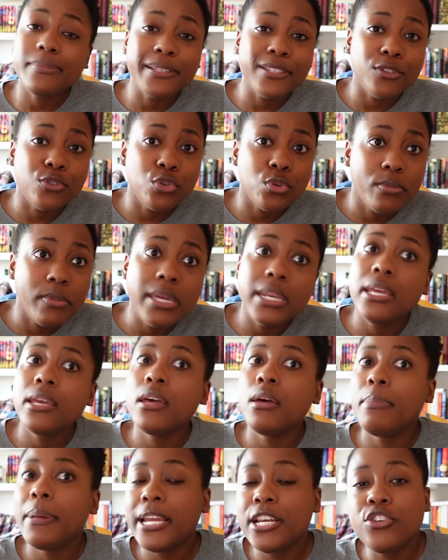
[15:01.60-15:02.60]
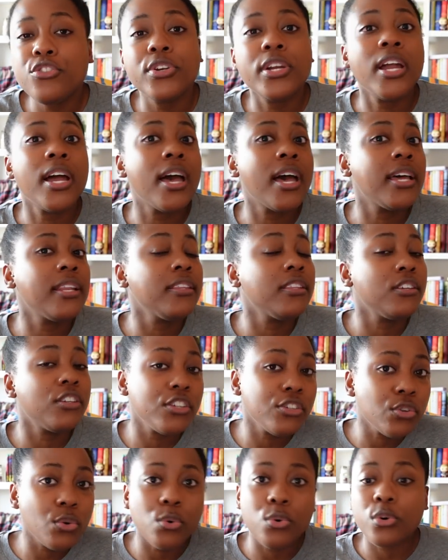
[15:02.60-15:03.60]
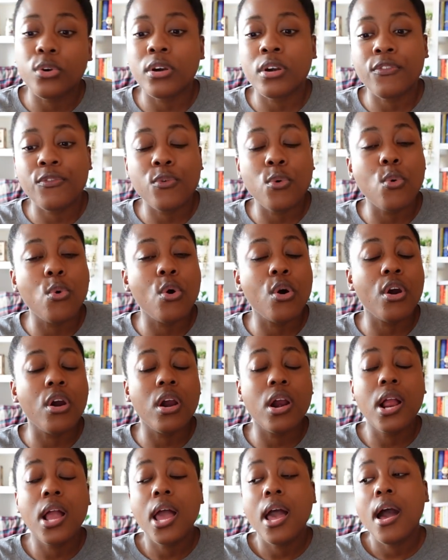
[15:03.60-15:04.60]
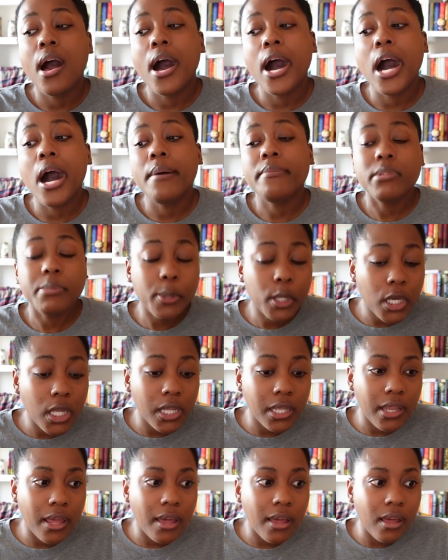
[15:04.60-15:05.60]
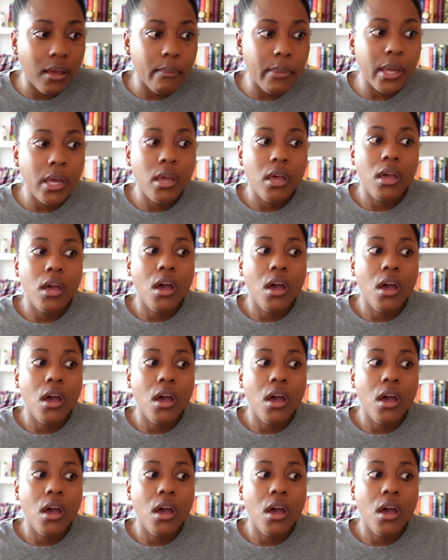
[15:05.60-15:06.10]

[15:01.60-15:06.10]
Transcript: to my social media, Patreon, the Discord for the book club.